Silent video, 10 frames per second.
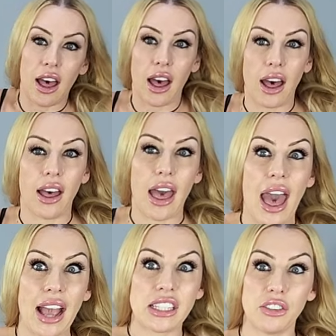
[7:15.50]

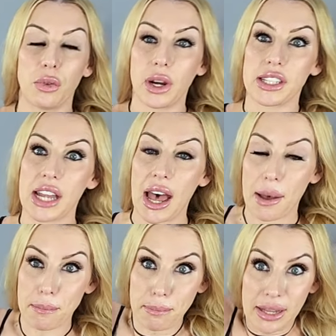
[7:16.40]
activewear
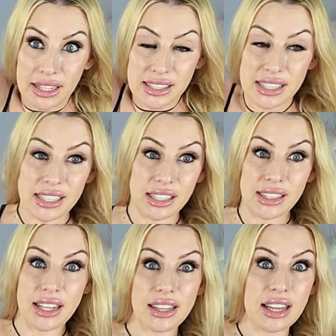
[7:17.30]
top, but still,
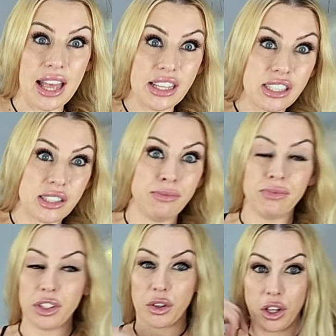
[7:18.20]
nonetheless,
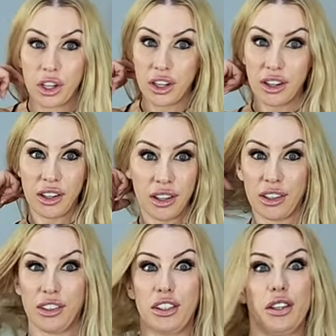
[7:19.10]
you could
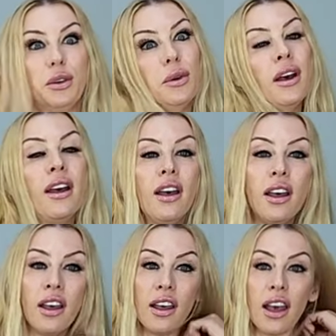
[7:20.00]
do
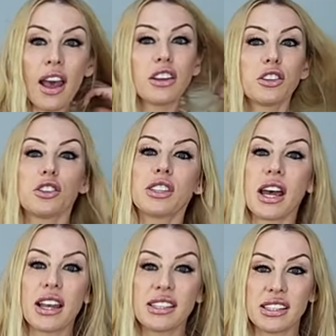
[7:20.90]

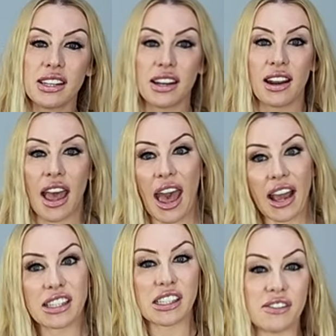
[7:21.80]
exercise and
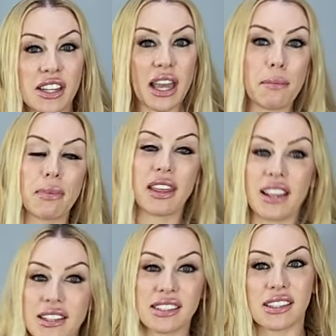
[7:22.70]
active type
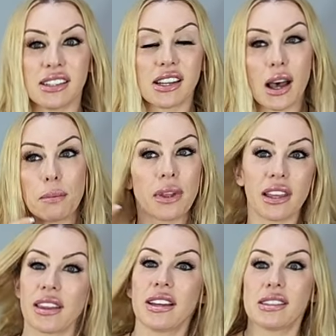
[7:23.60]
things in a top
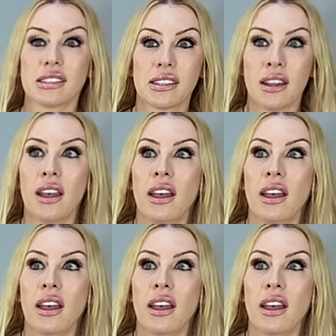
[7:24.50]
like this.